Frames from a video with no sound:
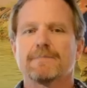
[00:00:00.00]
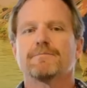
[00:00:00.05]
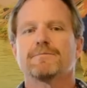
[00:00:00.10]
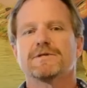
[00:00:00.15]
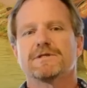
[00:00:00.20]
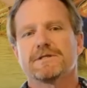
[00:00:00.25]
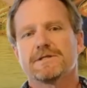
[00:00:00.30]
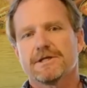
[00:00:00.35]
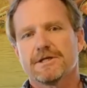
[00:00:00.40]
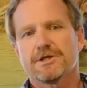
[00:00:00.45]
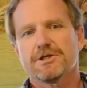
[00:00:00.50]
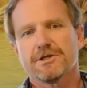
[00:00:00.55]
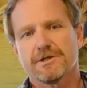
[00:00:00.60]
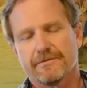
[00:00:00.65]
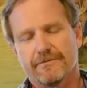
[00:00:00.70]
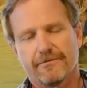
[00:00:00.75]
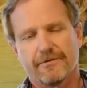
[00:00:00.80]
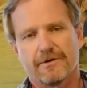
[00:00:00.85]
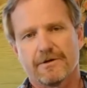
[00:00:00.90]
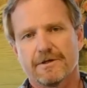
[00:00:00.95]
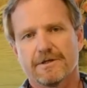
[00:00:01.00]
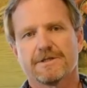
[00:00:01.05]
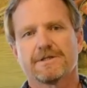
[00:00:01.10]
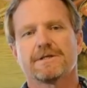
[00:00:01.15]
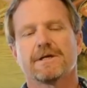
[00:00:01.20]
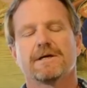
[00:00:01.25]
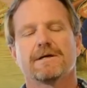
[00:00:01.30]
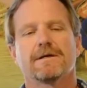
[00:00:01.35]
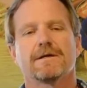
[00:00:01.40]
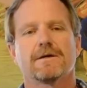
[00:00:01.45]
in position first,
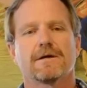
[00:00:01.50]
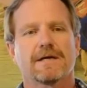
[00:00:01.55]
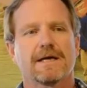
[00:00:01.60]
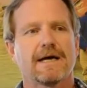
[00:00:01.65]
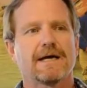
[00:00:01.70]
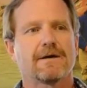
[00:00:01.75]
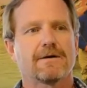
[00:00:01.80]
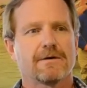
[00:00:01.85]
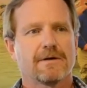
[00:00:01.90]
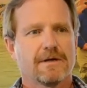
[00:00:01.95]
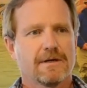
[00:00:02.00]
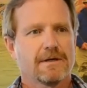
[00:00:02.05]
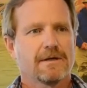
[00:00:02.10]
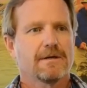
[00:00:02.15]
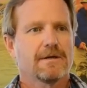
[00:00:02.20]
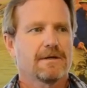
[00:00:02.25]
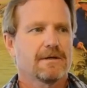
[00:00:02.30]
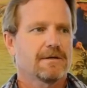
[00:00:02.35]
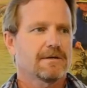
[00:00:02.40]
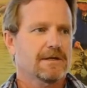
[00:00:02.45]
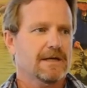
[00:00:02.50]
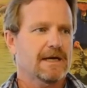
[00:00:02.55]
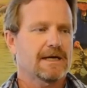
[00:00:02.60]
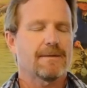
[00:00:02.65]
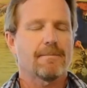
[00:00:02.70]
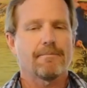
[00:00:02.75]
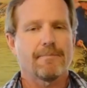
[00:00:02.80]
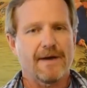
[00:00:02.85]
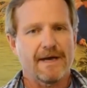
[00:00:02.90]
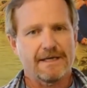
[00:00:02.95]
kind
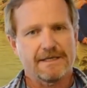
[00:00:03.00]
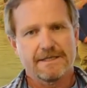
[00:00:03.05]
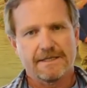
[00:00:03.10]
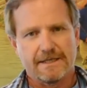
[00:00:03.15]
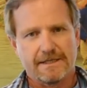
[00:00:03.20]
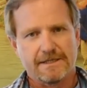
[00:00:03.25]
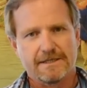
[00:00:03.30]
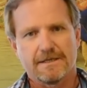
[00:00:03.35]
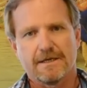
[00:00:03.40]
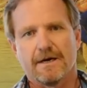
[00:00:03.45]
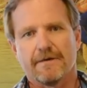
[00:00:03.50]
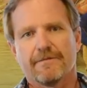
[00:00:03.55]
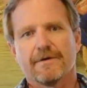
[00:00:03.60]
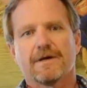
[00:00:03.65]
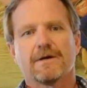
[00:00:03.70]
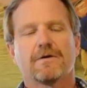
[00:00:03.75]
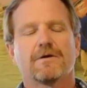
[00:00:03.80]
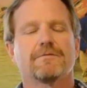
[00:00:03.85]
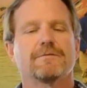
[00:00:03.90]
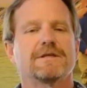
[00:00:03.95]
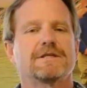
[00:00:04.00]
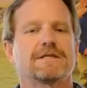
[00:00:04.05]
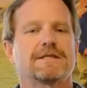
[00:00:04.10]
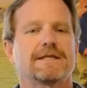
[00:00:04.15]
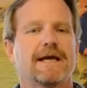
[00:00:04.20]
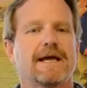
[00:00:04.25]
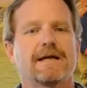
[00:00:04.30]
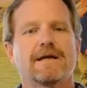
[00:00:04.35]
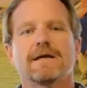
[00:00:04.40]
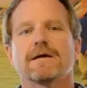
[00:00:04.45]
of basic stuff. I don't want to be
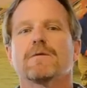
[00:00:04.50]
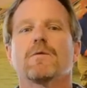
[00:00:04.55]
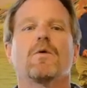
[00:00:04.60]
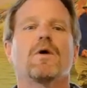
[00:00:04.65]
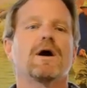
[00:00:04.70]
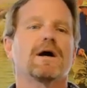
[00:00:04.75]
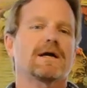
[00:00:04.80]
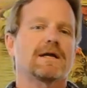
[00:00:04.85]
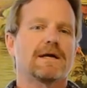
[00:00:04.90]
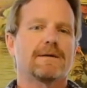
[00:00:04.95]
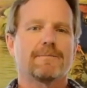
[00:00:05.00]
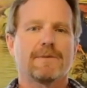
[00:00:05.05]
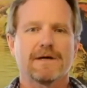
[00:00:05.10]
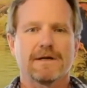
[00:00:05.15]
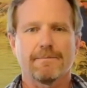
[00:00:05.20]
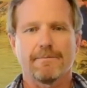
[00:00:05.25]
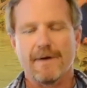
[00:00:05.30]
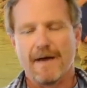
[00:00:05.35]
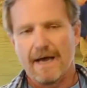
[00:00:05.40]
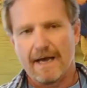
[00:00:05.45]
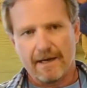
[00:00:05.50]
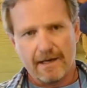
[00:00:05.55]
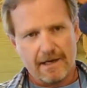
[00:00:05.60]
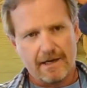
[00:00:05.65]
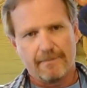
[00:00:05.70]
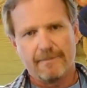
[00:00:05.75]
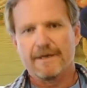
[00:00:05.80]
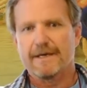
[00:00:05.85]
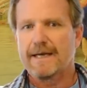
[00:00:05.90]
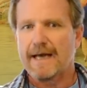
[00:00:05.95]
standing, walking up on a bank,
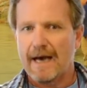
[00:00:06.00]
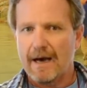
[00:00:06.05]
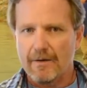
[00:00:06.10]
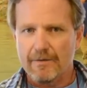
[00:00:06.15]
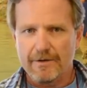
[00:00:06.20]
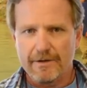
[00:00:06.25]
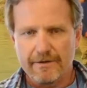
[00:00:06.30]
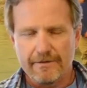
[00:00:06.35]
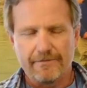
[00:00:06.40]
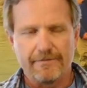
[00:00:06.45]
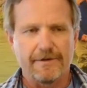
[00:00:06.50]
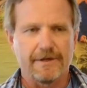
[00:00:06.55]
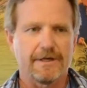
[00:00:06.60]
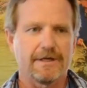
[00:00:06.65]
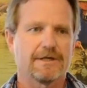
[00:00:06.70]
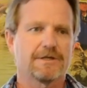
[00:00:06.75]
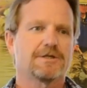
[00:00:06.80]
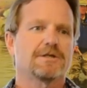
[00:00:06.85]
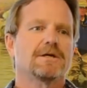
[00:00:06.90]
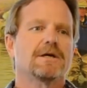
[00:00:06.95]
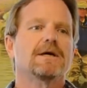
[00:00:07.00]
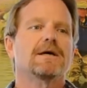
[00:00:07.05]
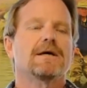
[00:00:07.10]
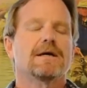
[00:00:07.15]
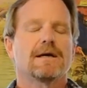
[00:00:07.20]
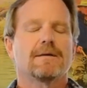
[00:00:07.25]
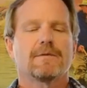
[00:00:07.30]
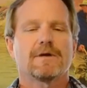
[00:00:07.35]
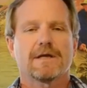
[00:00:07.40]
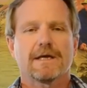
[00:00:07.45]
coming down to the fish.
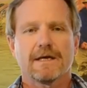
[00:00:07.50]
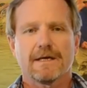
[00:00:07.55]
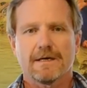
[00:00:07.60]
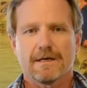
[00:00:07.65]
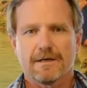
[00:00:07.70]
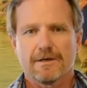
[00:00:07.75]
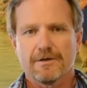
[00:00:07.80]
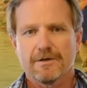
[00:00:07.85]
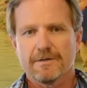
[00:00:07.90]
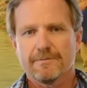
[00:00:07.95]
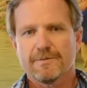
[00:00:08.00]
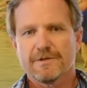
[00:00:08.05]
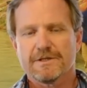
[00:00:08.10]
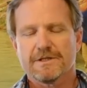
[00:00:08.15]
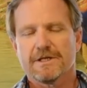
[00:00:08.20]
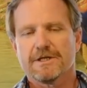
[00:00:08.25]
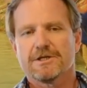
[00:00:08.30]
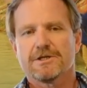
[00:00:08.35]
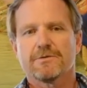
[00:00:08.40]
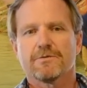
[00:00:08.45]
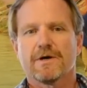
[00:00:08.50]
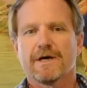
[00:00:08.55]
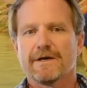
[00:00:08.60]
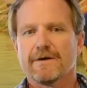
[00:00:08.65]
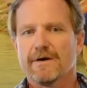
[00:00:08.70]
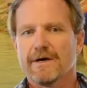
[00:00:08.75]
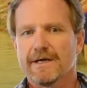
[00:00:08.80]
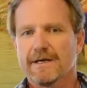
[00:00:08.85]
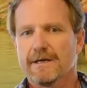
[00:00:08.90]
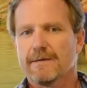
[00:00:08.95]
I'm going to get in a good position where I
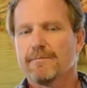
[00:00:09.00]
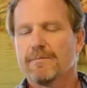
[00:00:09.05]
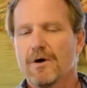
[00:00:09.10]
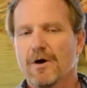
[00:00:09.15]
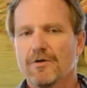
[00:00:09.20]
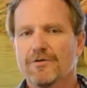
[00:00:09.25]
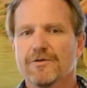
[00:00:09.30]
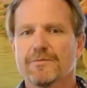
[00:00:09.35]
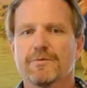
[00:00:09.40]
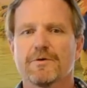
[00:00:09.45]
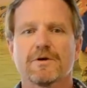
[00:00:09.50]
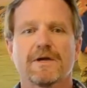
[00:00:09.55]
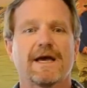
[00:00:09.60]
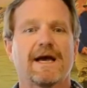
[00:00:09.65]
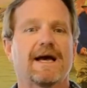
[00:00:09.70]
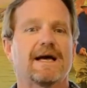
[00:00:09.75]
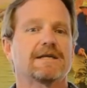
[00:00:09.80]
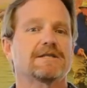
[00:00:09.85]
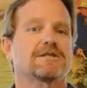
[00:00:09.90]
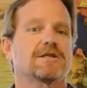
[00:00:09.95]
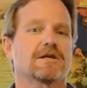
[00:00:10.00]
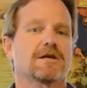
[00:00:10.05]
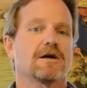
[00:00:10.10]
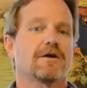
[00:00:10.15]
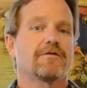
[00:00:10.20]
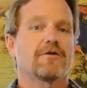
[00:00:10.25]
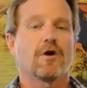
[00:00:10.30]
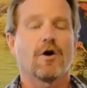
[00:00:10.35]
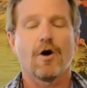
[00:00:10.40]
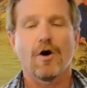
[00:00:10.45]
know I can get a multiple cast to
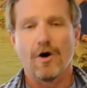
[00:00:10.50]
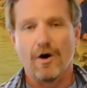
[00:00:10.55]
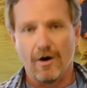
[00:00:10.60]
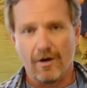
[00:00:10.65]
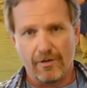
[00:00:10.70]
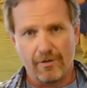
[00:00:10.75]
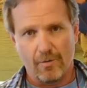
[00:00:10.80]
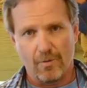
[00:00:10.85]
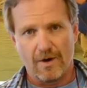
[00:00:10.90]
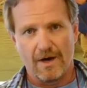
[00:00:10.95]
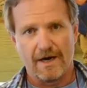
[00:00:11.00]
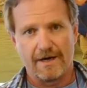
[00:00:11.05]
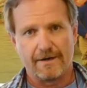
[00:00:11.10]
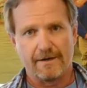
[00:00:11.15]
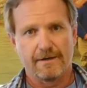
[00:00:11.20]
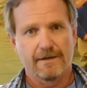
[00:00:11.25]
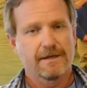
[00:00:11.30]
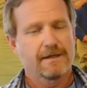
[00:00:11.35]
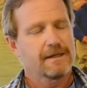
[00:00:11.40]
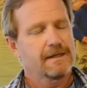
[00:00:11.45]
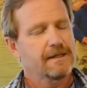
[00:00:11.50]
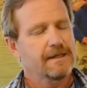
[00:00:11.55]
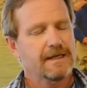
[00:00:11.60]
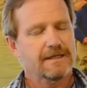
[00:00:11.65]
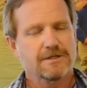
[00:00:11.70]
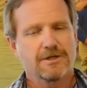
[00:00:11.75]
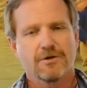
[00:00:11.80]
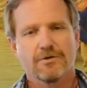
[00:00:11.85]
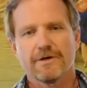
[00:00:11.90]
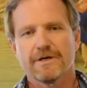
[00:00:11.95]
cover all the water.
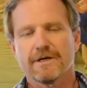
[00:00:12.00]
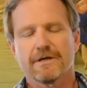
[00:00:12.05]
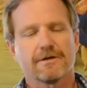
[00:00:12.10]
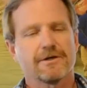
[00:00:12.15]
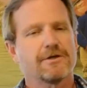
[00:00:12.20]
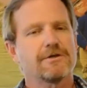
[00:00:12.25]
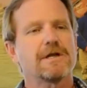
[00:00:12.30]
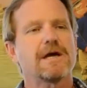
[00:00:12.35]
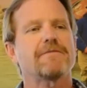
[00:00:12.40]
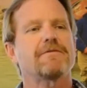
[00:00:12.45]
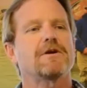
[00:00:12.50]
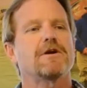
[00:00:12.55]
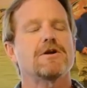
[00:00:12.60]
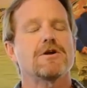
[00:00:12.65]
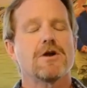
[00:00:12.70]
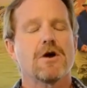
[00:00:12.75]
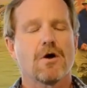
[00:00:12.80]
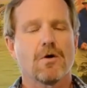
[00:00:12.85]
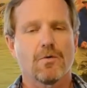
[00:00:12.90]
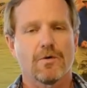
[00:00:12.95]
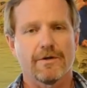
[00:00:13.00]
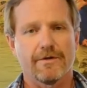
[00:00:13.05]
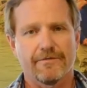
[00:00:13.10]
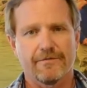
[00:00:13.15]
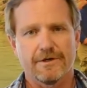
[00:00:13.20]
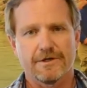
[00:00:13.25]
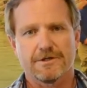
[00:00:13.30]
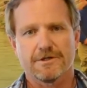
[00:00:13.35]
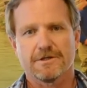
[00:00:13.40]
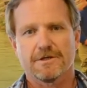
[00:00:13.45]
That's critical. You never know where the
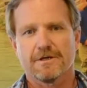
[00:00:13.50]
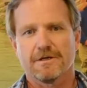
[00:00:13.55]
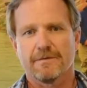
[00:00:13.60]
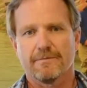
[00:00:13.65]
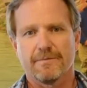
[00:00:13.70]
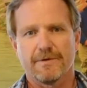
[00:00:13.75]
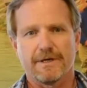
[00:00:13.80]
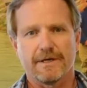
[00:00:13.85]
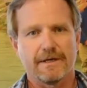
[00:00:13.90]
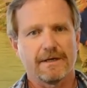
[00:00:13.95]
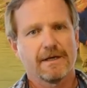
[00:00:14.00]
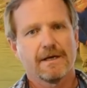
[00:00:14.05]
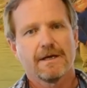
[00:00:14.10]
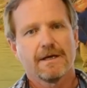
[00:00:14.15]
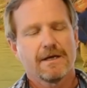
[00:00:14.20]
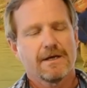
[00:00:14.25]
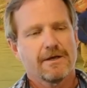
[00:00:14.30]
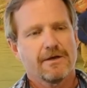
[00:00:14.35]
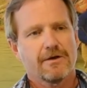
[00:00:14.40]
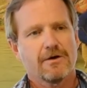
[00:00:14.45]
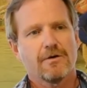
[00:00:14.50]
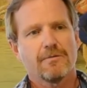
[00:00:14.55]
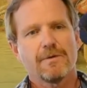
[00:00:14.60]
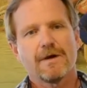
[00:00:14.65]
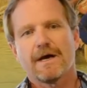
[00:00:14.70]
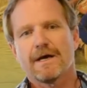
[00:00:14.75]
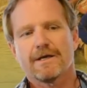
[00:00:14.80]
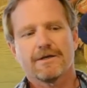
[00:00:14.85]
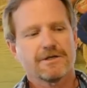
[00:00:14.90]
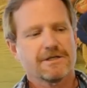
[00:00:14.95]
fish is going to be. You go
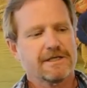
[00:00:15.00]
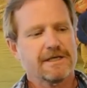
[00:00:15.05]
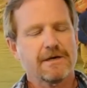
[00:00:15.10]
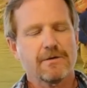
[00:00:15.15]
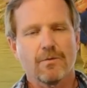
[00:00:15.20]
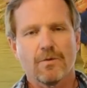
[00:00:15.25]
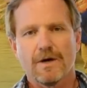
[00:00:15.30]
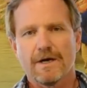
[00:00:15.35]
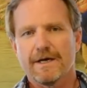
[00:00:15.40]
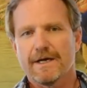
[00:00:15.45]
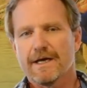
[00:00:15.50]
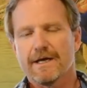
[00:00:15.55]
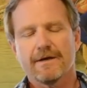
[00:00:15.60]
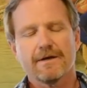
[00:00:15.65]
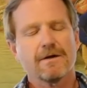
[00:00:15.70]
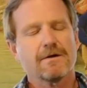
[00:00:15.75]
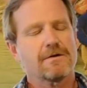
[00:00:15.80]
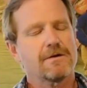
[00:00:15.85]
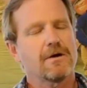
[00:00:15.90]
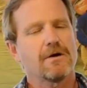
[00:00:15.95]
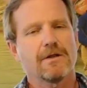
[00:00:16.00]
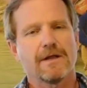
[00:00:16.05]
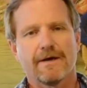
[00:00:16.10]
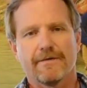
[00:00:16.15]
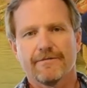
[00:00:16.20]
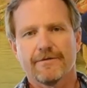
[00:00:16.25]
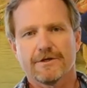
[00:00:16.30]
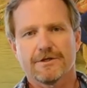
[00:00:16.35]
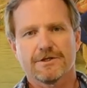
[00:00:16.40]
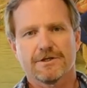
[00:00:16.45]
back, you see it one day, you don't know
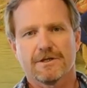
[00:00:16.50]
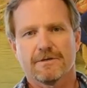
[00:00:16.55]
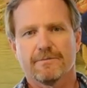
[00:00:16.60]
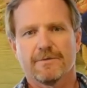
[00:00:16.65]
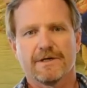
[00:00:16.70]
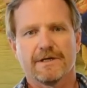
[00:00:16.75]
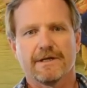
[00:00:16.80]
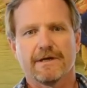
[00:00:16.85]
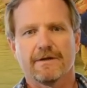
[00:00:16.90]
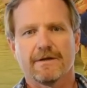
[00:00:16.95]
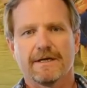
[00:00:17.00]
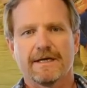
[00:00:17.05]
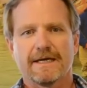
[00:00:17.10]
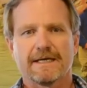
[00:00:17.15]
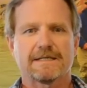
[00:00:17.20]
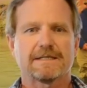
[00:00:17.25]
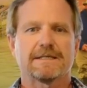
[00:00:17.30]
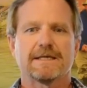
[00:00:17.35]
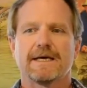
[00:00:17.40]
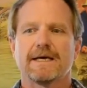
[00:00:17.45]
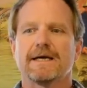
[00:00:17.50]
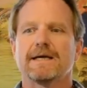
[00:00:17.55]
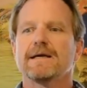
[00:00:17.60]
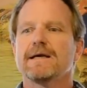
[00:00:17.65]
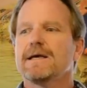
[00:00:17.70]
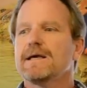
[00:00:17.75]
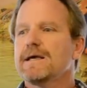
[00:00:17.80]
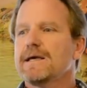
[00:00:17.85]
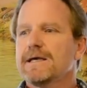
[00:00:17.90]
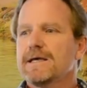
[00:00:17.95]
that fish is going to be there the next day.
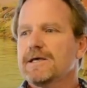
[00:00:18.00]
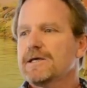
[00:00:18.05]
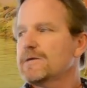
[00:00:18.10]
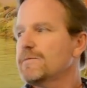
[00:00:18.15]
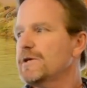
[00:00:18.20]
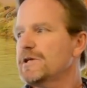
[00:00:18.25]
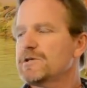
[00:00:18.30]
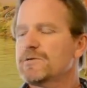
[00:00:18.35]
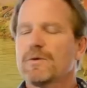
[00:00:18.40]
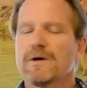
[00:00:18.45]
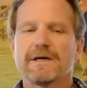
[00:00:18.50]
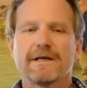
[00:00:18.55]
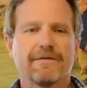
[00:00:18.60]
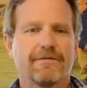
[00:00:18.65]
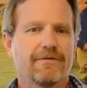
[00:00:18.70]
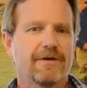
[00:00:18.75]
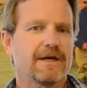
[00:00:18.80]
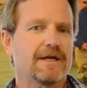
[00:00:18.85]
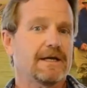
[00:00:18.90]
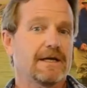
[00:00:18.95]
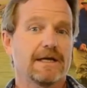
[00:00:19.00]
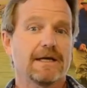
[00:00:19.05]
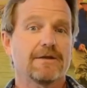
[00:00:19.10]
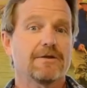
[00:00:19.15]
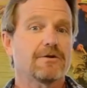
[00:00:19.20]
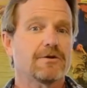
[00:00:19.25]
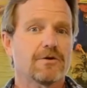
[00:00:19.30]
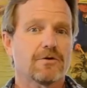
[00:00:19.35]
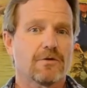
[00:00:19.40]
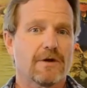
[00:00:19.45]
It could be 20 feet
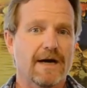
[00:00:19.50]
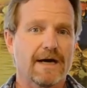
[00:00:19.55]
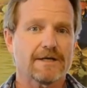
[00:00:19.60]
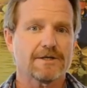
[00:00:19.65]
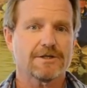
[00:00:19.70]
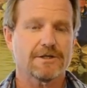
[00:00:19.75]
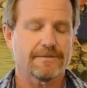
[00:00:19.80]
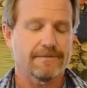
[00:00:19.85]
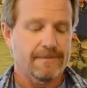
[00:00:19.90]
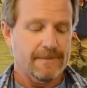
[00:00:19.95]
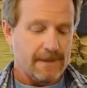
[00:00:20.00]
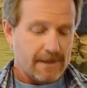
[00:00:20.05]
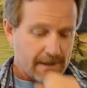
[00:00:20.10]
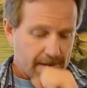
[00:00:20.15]
either direction.